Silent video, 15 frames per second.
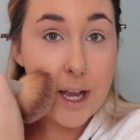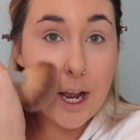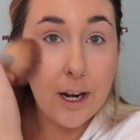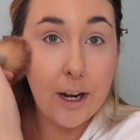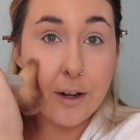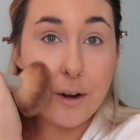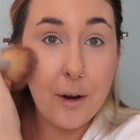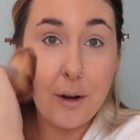And
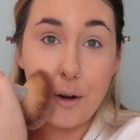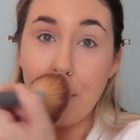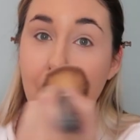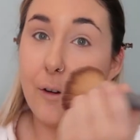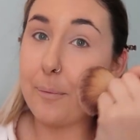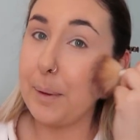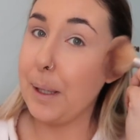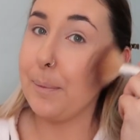I know a lot
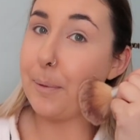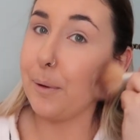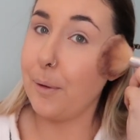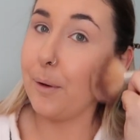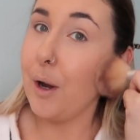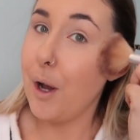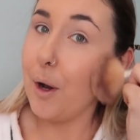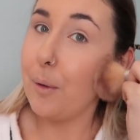of
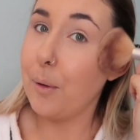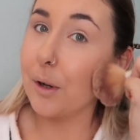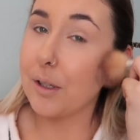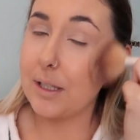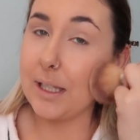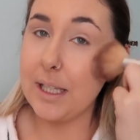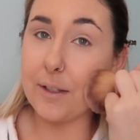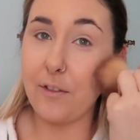people
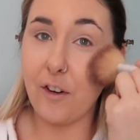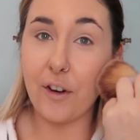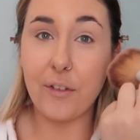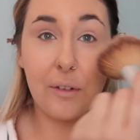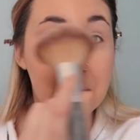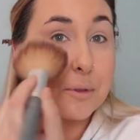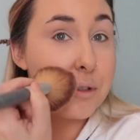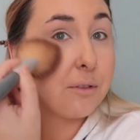watch these vlogs
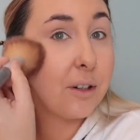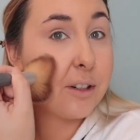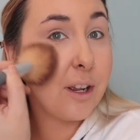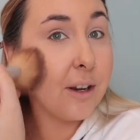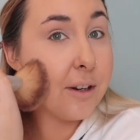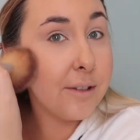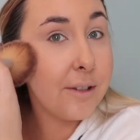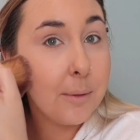from
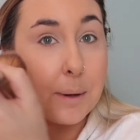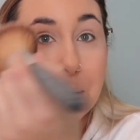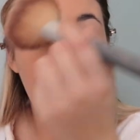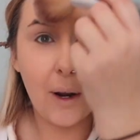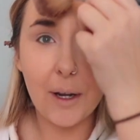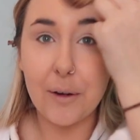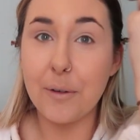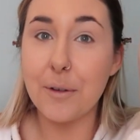Toronto, it'd be
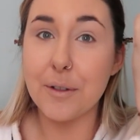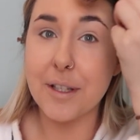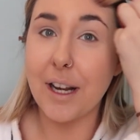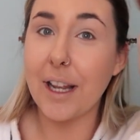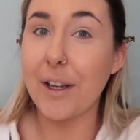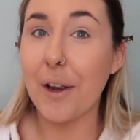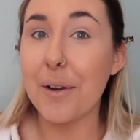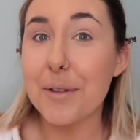quite cool to
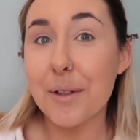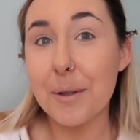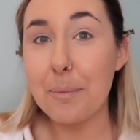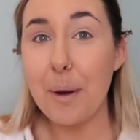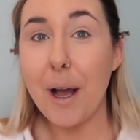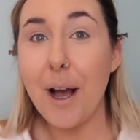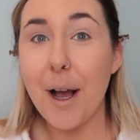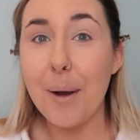like go to the
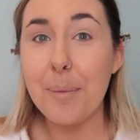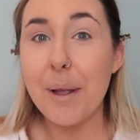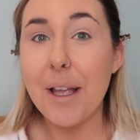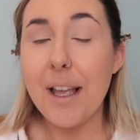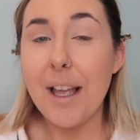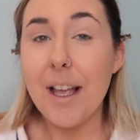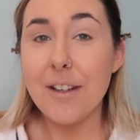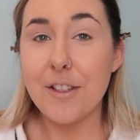pub,
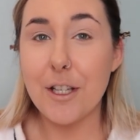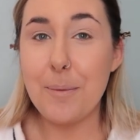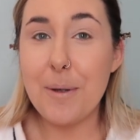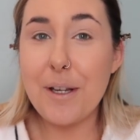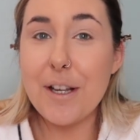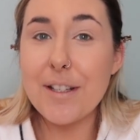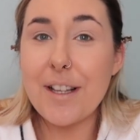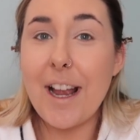just
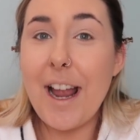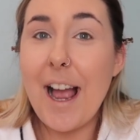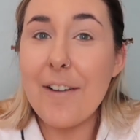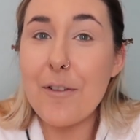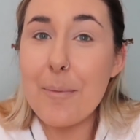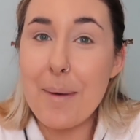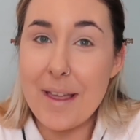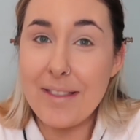because I
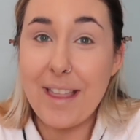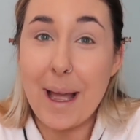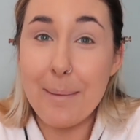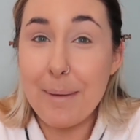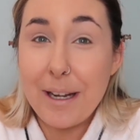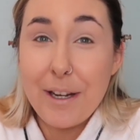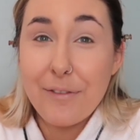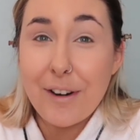haven't met that
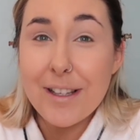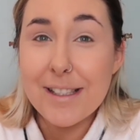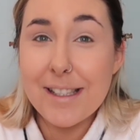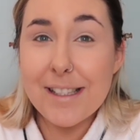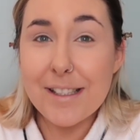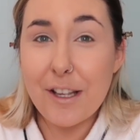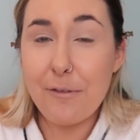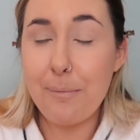many friends
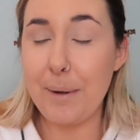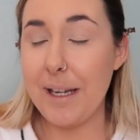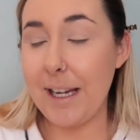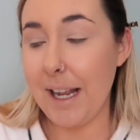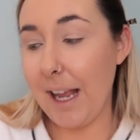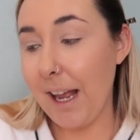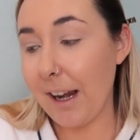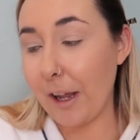since I've been
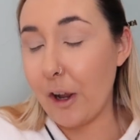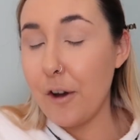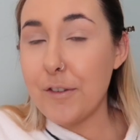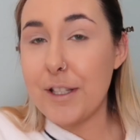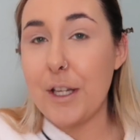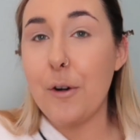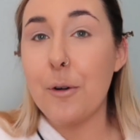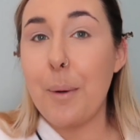here. Like,
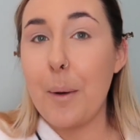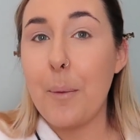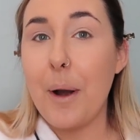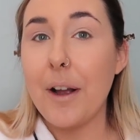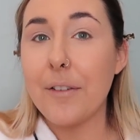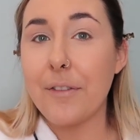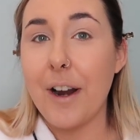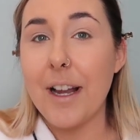obviously all my
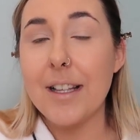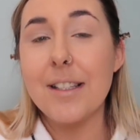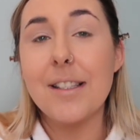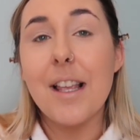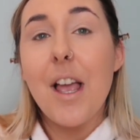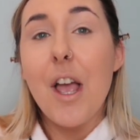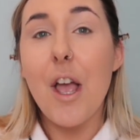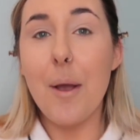work
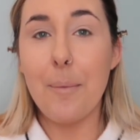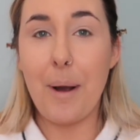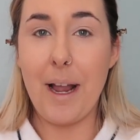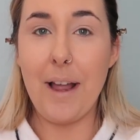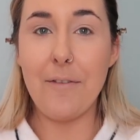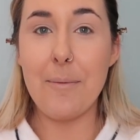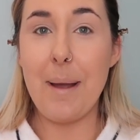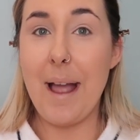friends, but I
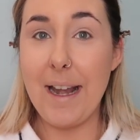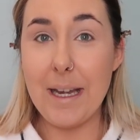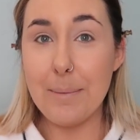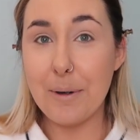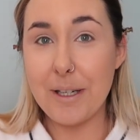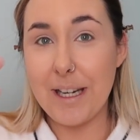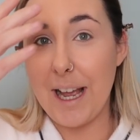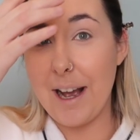haven't met
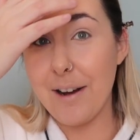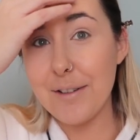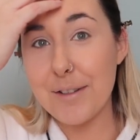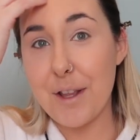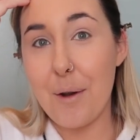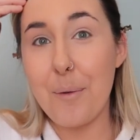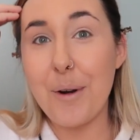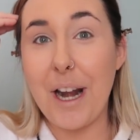anybody else.
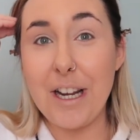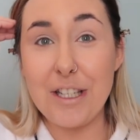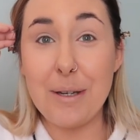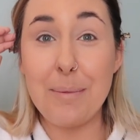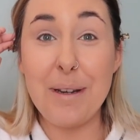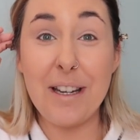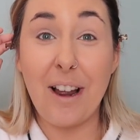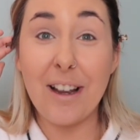So it would
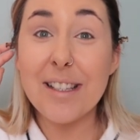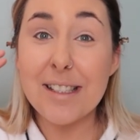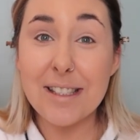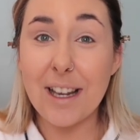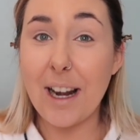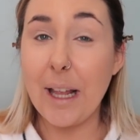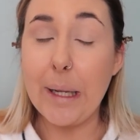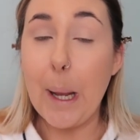actually be nice
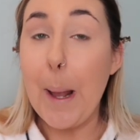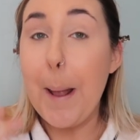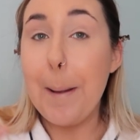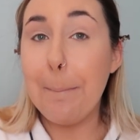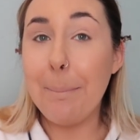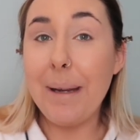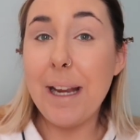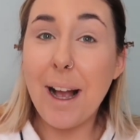to like
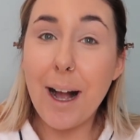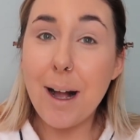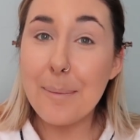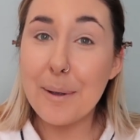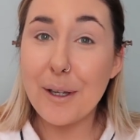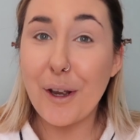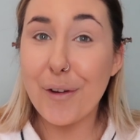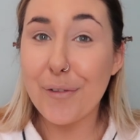meet up
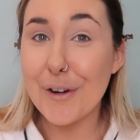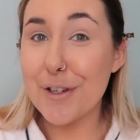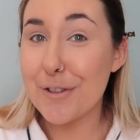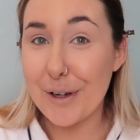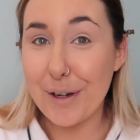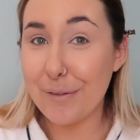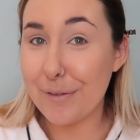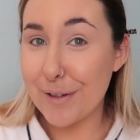and go for a
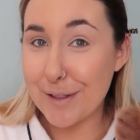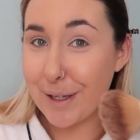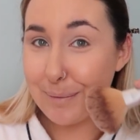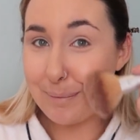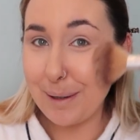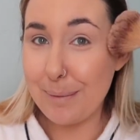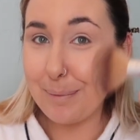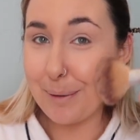drink for some
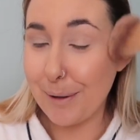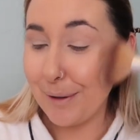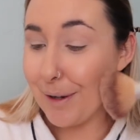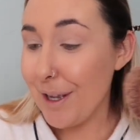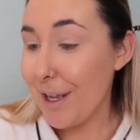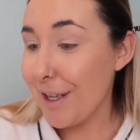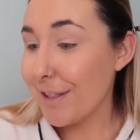people.